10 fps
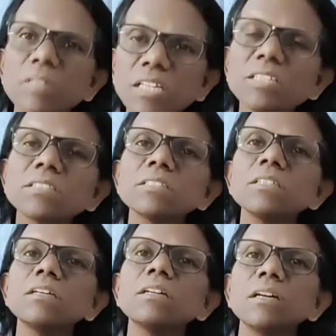is
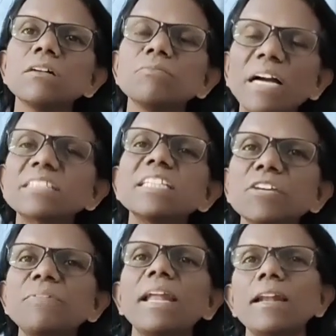
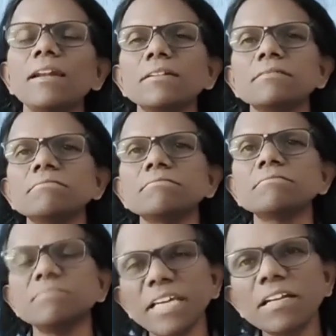functioning well,
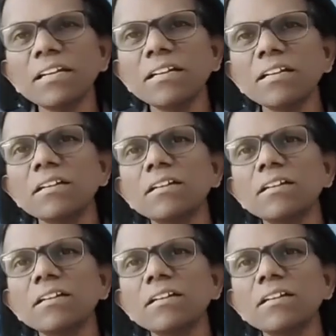then